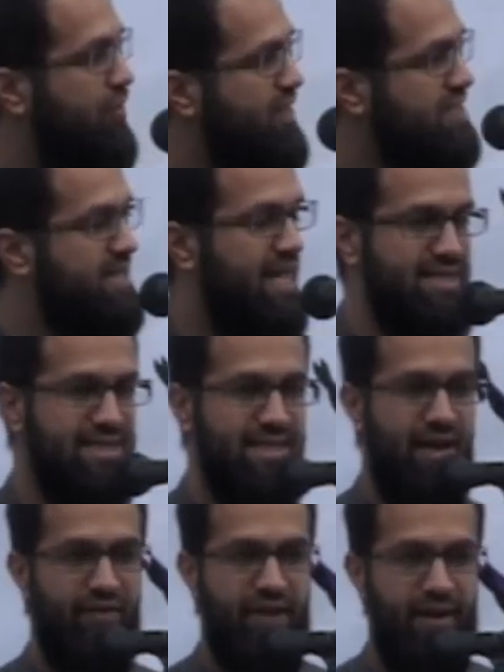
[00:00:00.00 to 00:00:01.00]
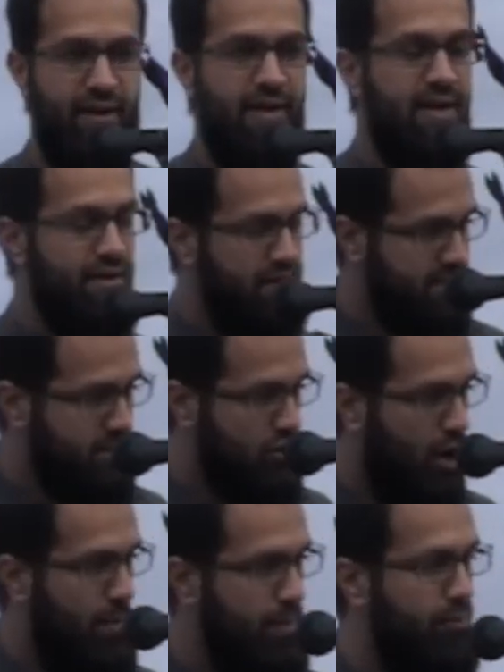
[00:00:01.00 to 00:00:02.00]
on these cases out there. This is
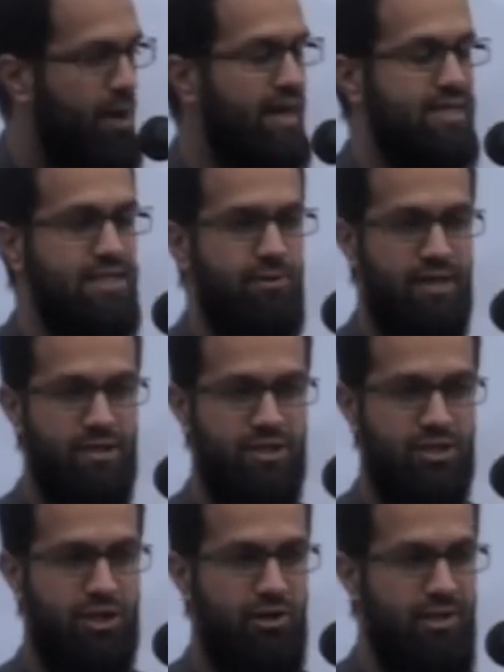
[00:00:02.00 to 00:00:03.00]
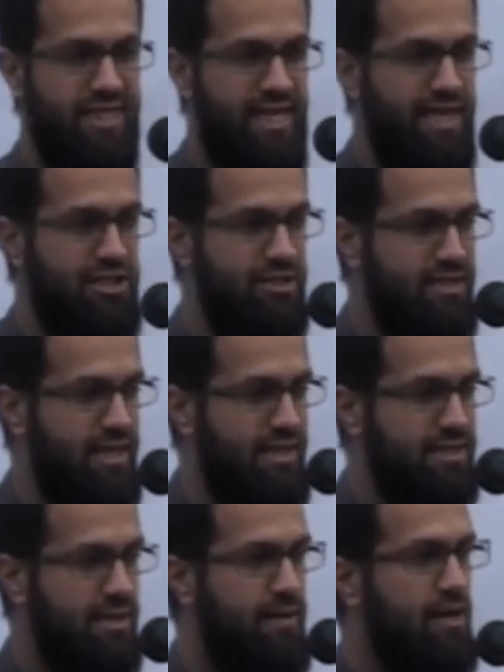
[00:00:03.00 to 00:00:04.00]
common practice within security
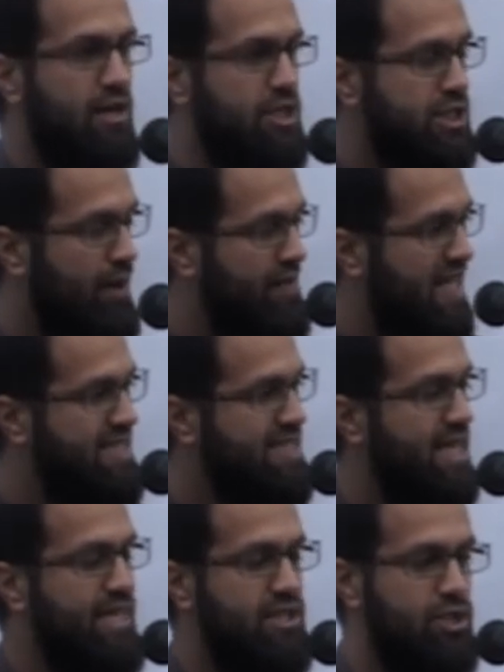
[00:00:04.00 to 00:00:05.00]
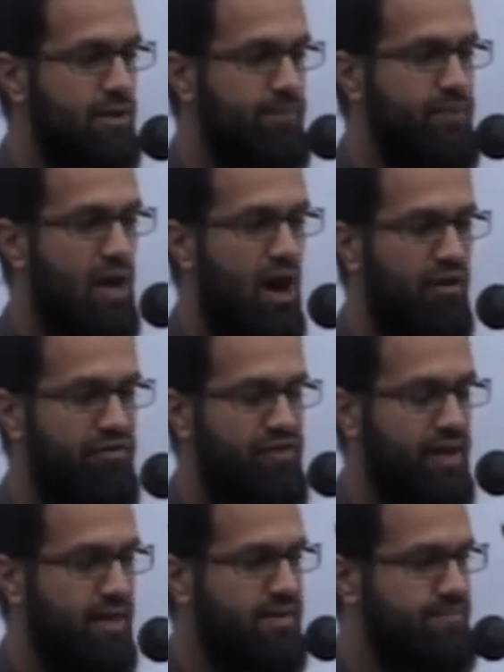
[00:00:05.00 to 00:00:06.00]
agencies. So at that stage,
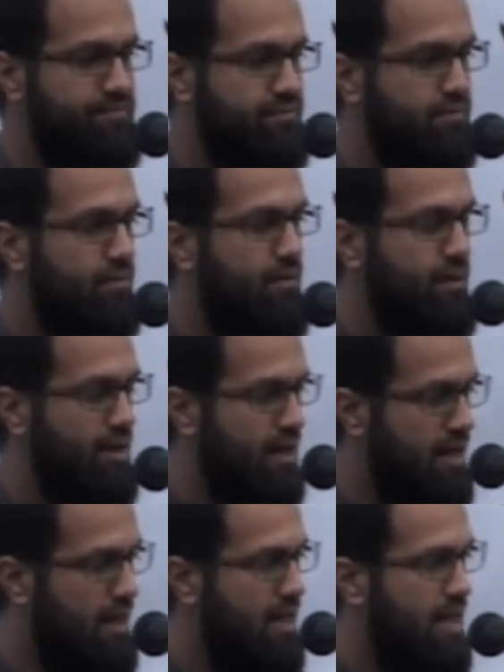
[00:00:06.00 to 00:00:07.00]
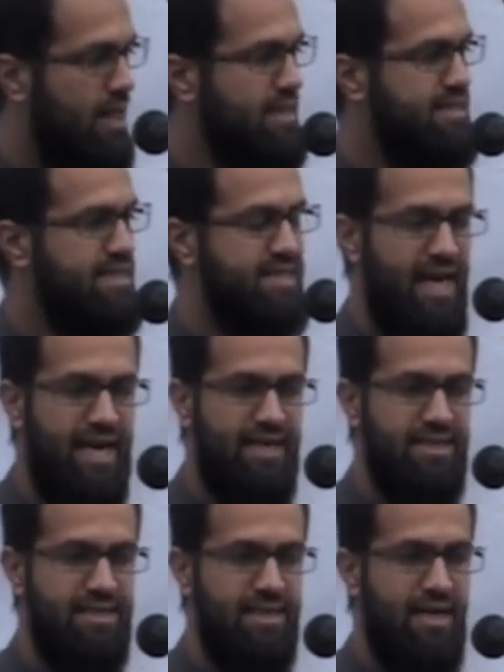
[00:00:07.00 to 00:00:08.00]
Aafia is
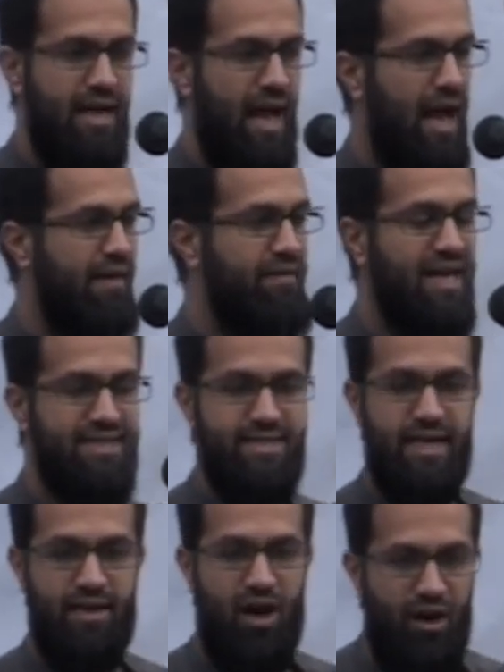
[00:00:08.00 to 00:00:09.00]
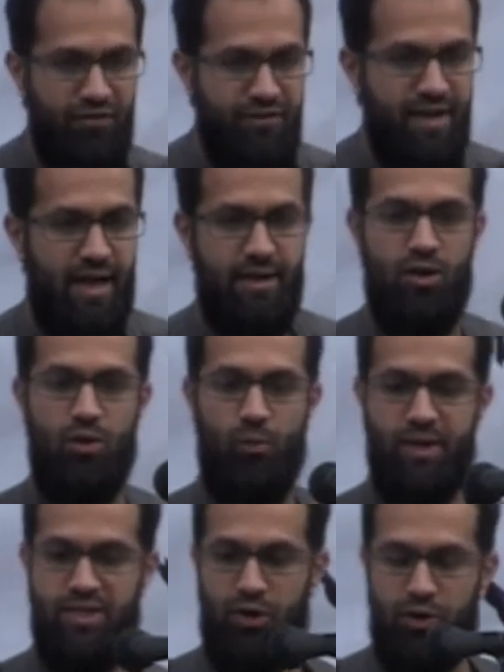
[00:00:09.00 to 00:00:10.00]
detained, and that's it. After
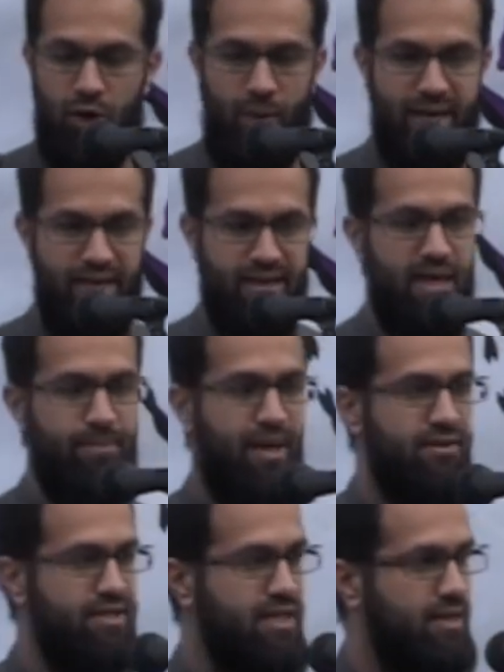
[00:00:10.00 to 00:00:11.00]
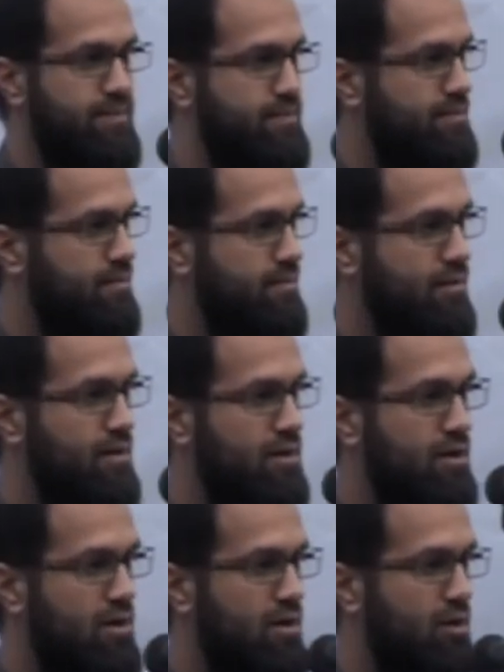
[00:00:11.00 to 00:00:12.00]
that, we don't know anything about her.
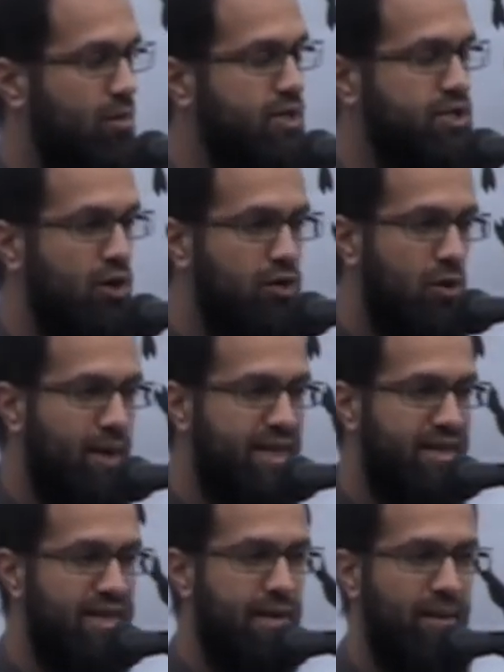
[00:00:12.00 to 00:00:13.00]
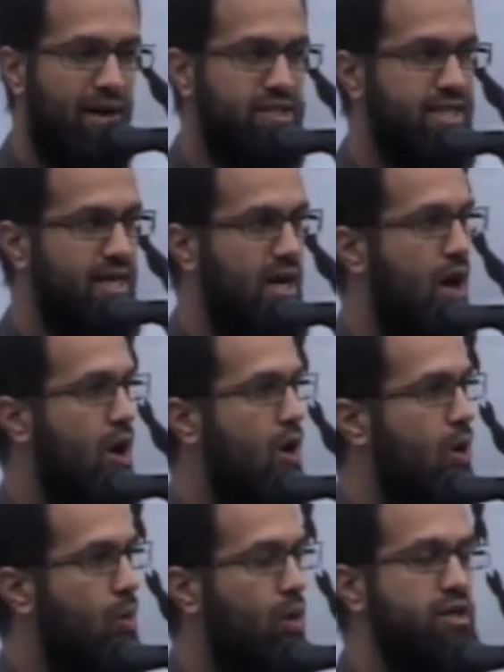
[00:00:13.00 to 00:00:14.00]
We don't know anything about her
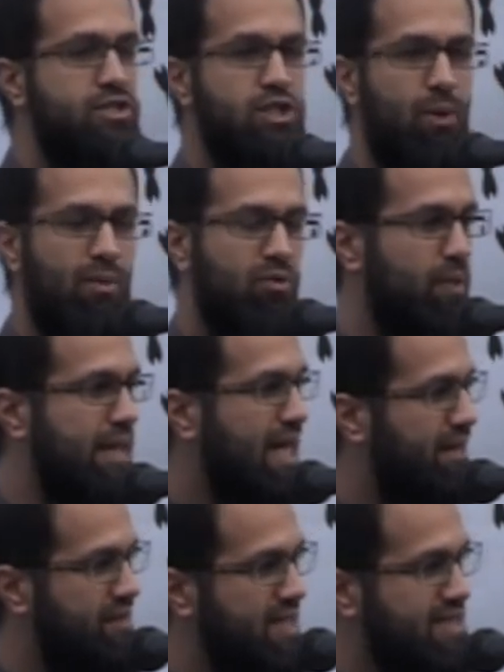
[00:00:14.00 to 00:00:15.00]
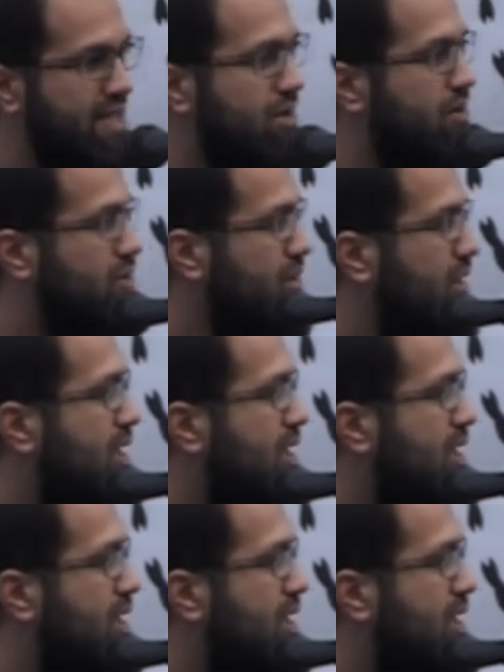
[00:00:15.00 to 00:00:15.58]
whatsoever. We get these little